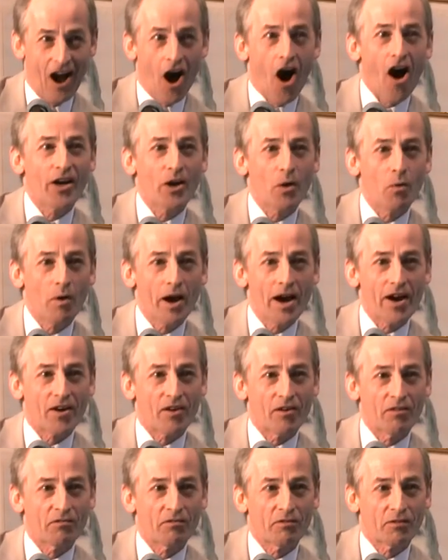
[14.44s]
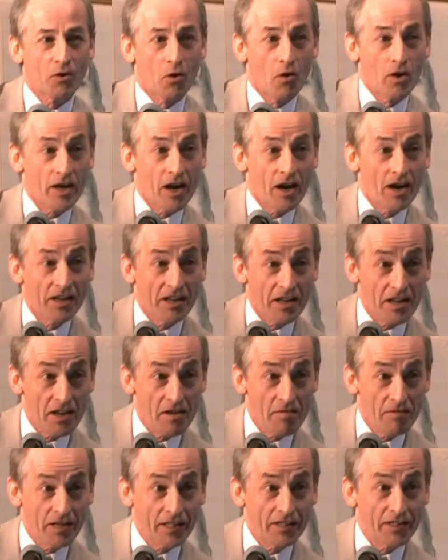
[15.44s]
unaware of going on
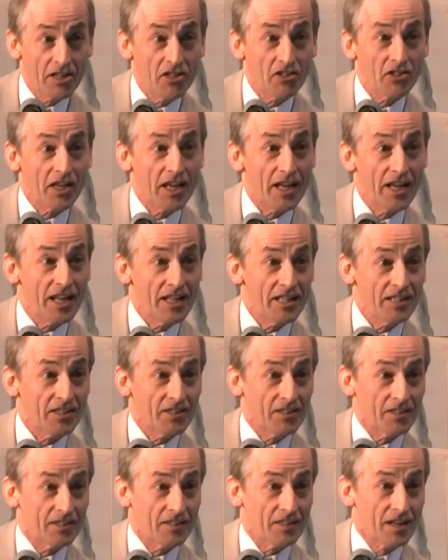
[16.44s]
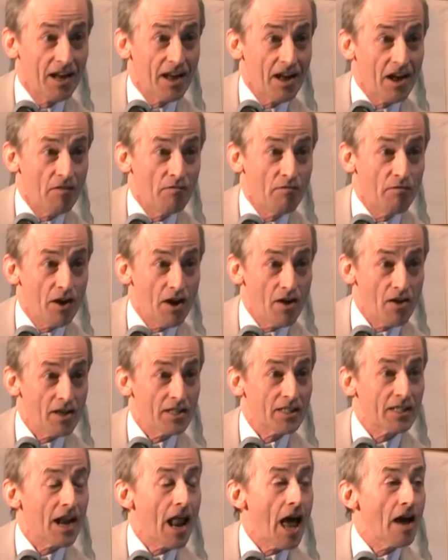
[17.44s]
even at this instant at
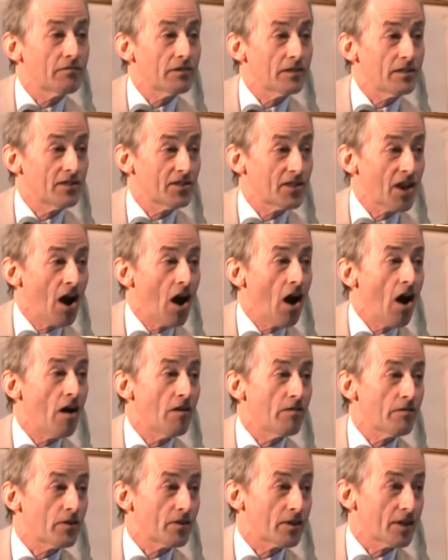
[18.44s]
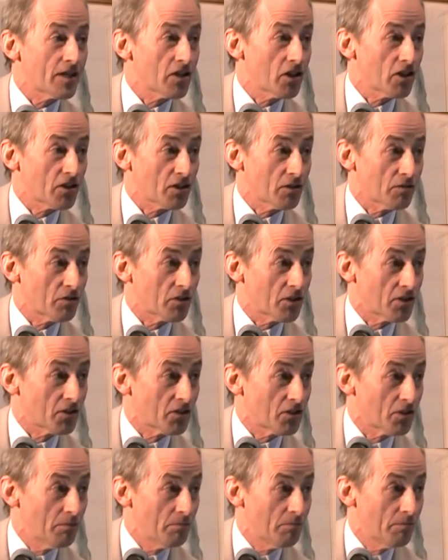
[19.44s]
various levels of your digestive
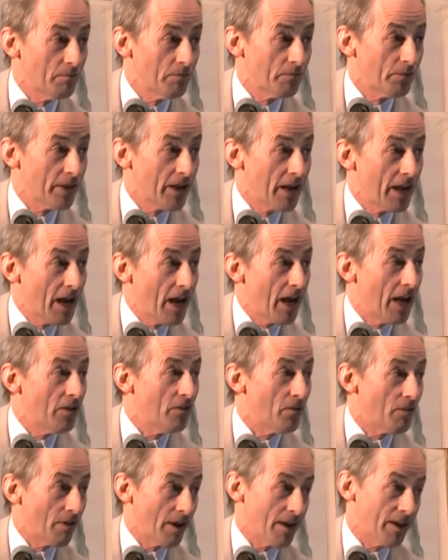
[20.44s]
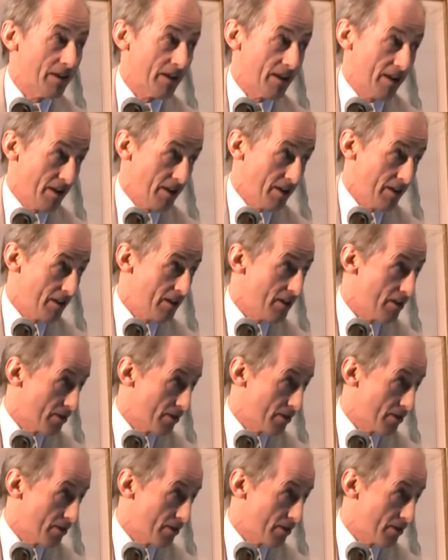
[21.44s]
system and right into